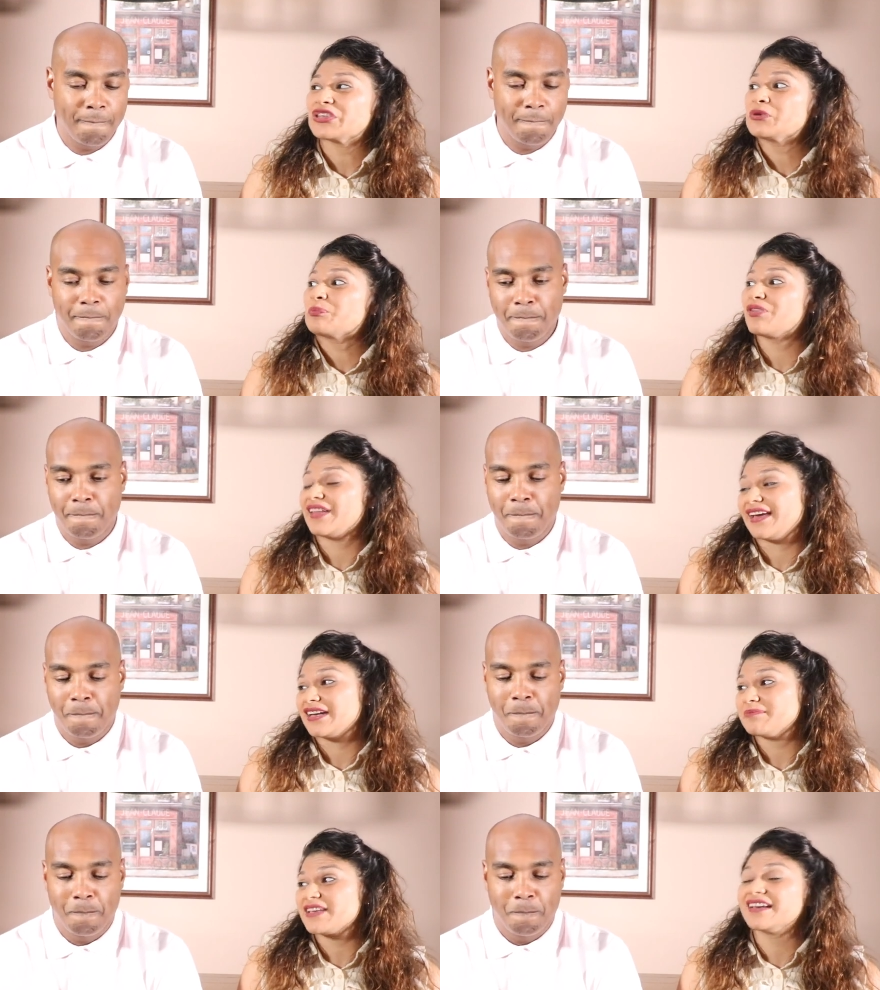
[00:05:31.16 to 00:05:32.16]
Speaker 1: you
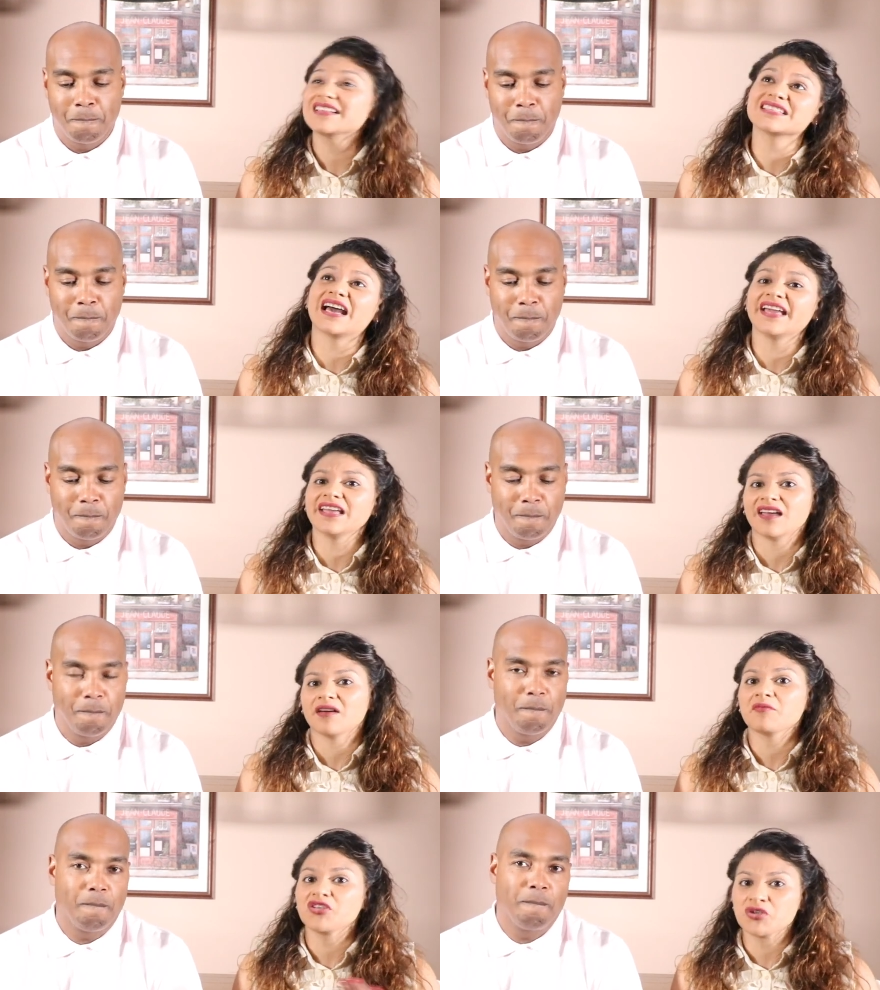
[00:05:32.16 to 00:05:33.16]
plan? Because I
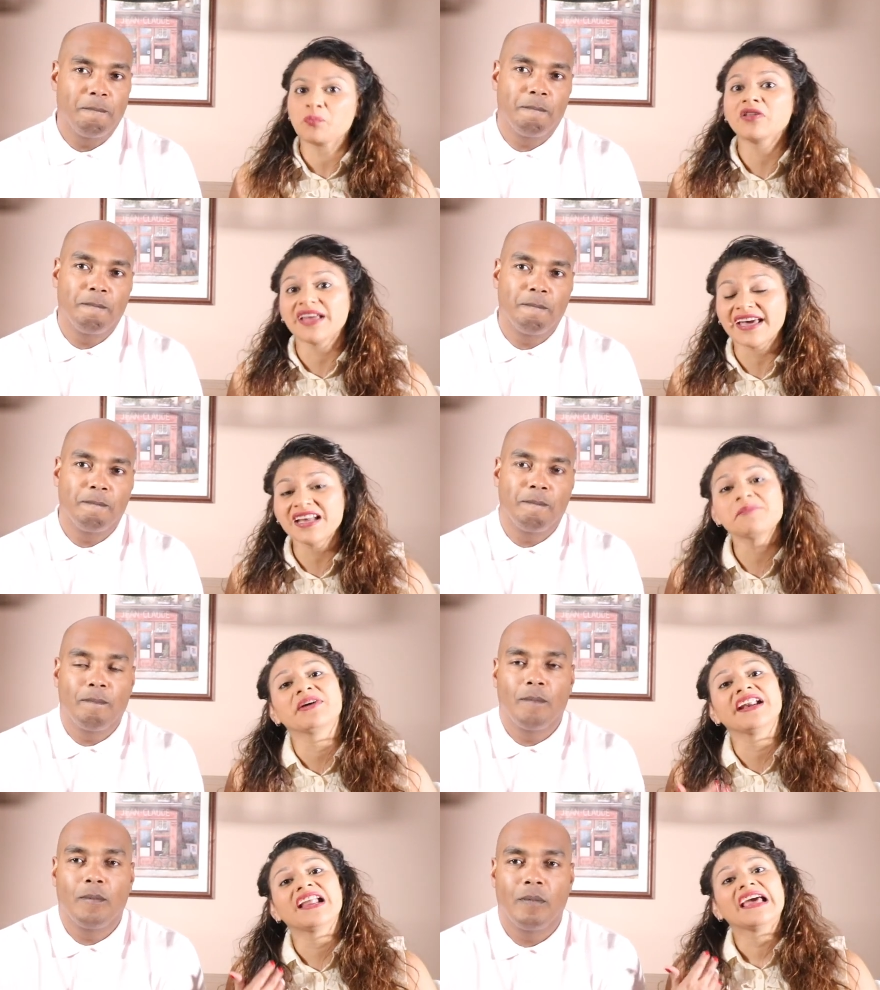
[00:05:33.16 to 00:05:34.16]
you plan,
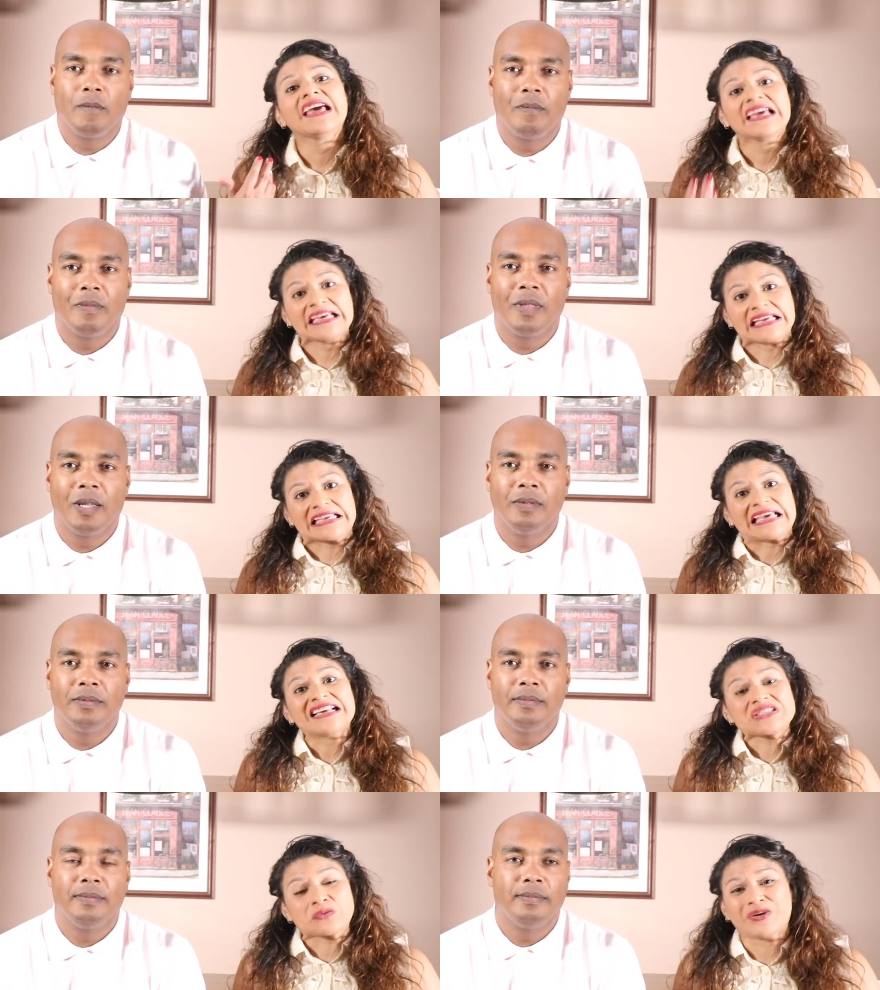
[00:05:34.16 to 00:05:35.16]
but
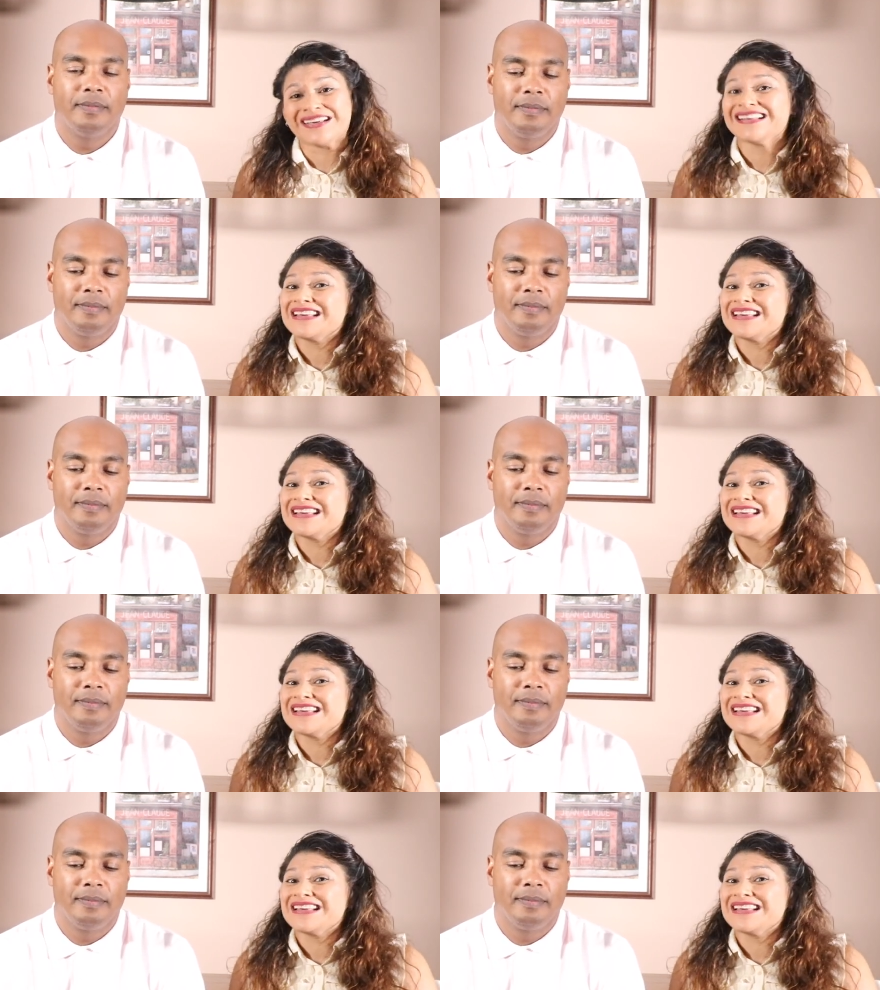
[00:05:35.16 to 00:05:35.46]
Guess what?